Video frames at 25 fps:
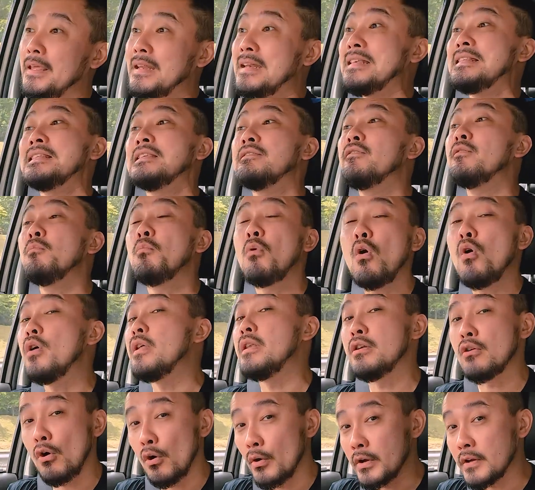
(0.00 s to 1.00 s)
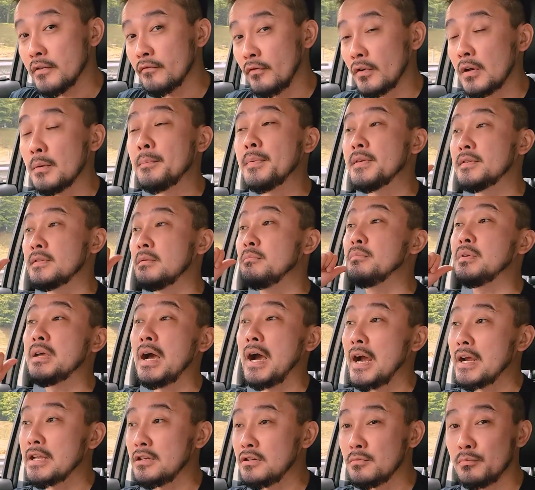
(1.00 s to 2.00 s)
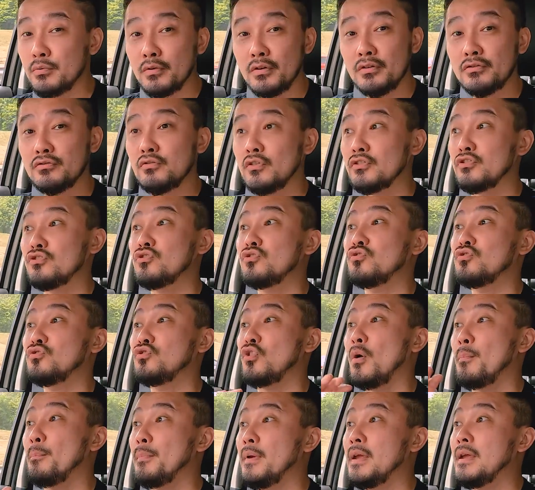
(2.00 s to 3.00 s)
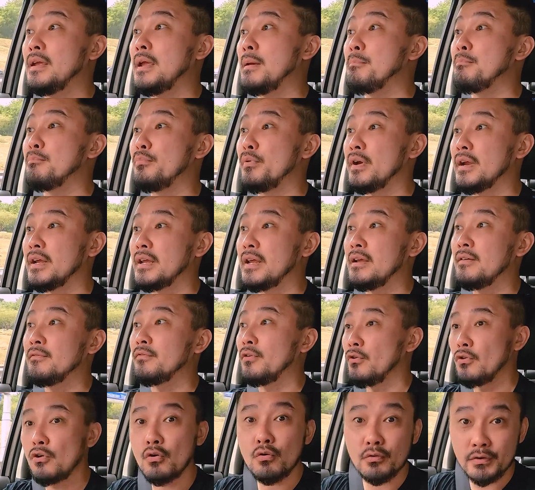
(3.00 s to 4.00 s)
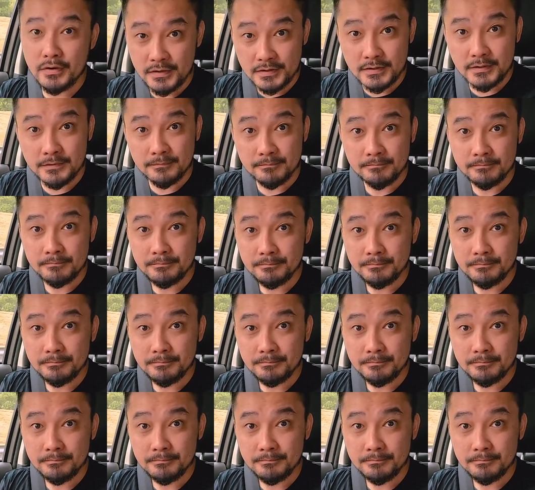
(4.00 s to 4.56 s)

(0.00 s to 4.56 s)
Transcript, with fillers: It is even more annoying for the person behind you because you're stopping and braking for no reason.